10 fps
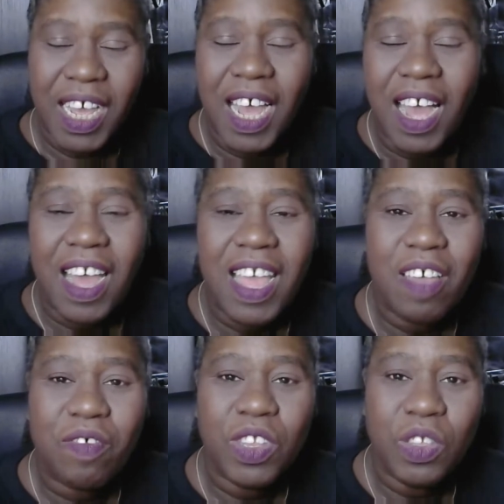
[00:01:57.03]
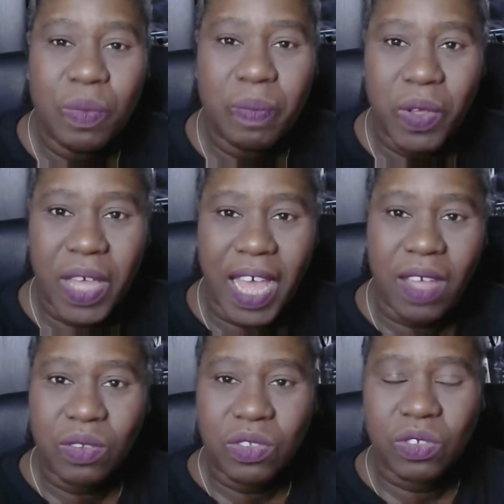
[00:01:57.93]
I have a new book
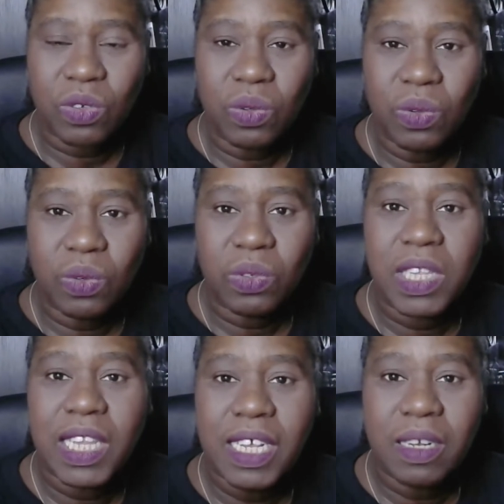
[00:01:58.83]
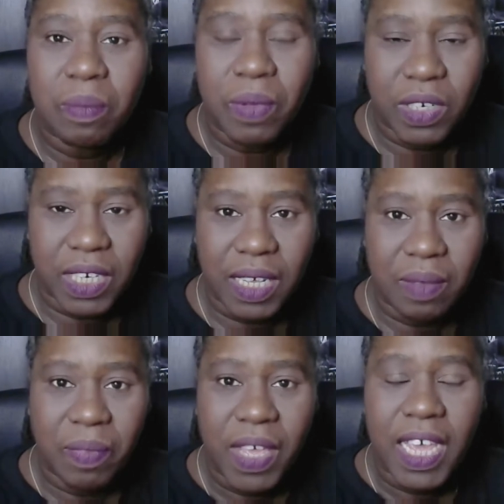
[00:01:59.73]
out called Leaner Body.
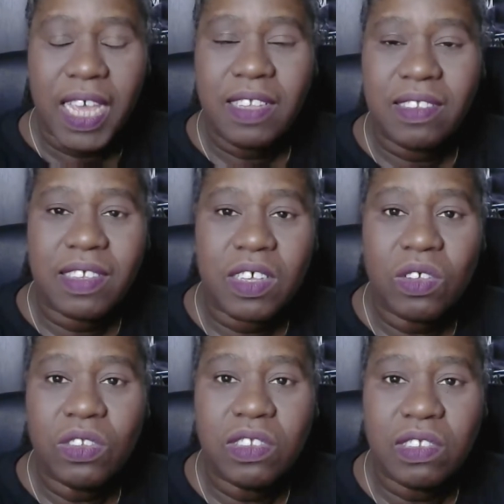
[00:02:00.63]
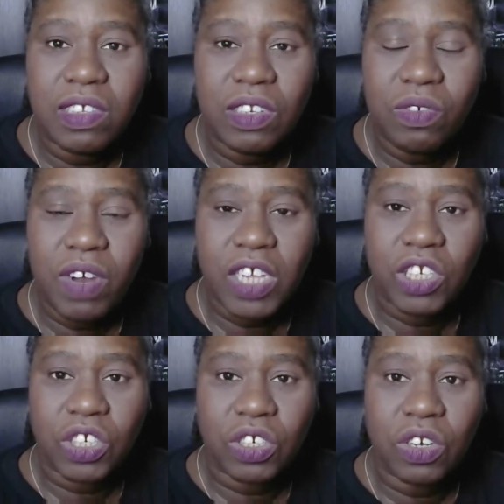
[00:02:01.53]
It's a consideration